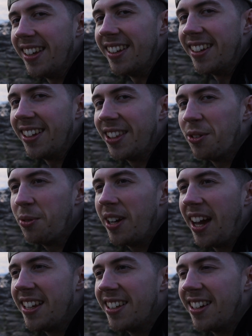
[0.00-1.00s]
it. I think we
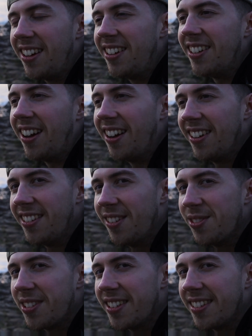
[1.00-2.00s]
ended it on a high
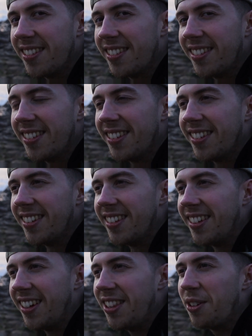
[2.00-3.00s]
note.
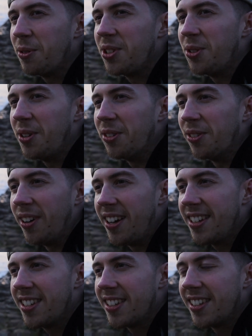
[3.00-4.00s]
I think we're doing it
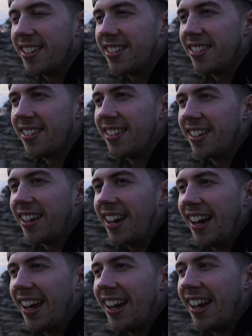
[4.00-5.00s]
right.
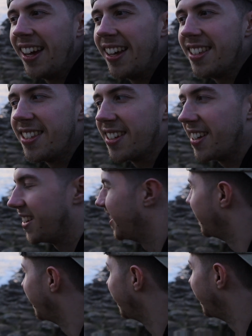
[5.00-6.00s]
And
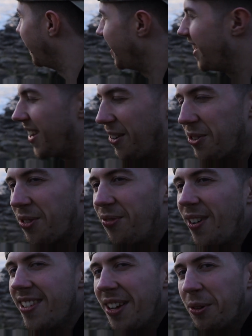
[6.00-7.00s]
I think it was a
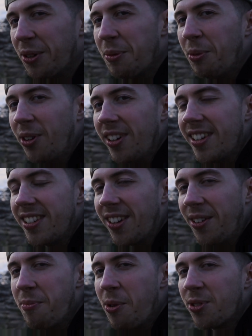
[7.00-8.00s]
fun day with the boys,
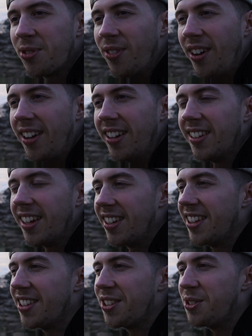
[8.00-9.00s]
uh, most of all, and I
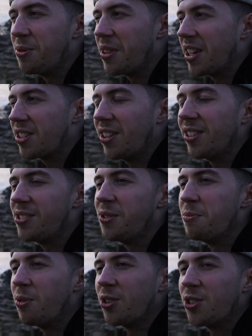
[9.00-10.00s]
think the do that's all the
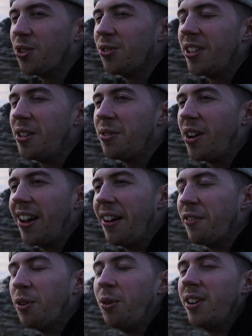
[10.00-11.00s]
Do More show really
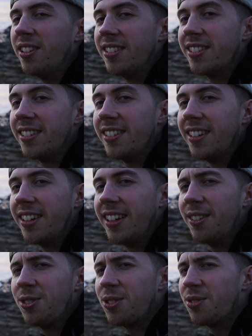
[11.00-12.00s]
ever was. Yeah.
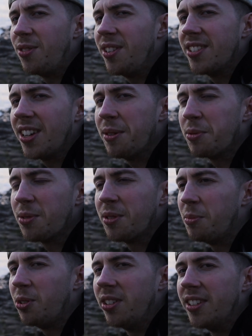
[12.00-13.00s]
It was just fun times with
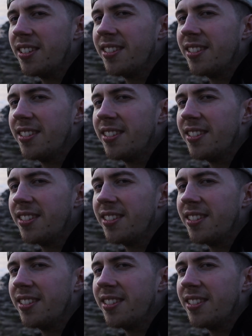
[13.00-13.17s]
the boys.